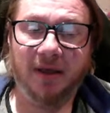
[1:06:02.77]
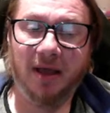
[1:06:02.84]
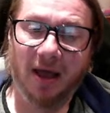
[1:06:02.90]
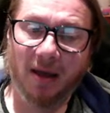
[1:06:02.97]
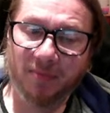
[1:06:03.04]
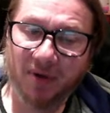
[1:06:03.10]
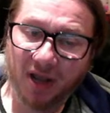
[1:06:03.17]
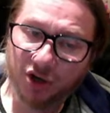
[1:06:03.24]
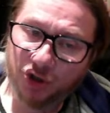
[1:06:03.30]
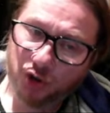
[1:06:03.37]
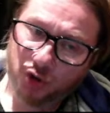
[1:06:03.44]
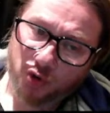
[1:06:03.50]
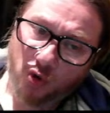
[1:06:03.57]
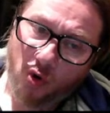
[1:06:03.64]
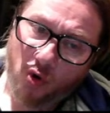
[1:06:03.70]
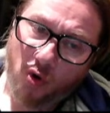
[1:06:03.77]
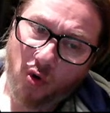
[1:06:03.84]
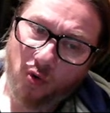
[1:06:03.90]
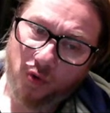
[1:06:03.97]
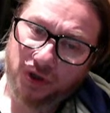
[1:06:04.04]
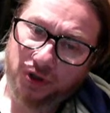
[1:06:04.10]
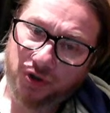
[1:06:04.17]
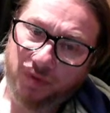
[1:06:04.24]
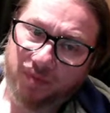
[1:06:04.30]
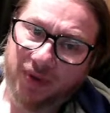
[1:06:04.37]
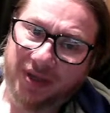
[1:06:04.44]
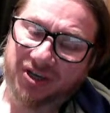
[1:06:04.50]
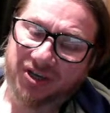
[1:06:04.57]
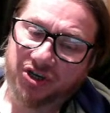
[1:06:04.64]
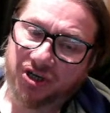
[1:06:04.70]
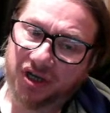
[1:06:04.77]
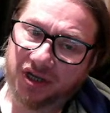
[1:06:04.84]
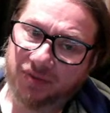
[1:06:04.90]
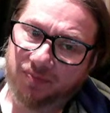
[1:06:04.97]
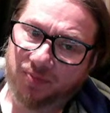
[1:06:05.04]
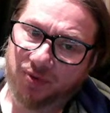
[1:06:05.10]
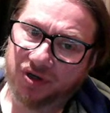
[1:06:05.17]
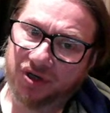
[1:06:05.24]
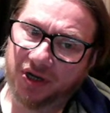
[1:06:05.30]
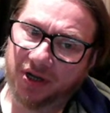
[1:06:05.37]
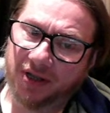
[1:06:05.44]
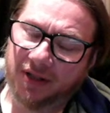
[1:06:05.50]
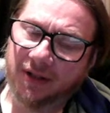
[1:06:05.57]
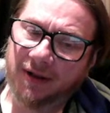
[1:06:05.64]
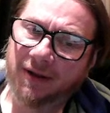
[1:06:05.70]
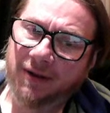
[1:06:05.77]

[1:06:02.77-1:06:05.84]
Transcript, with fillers: I'm not sure we should be just pushing it.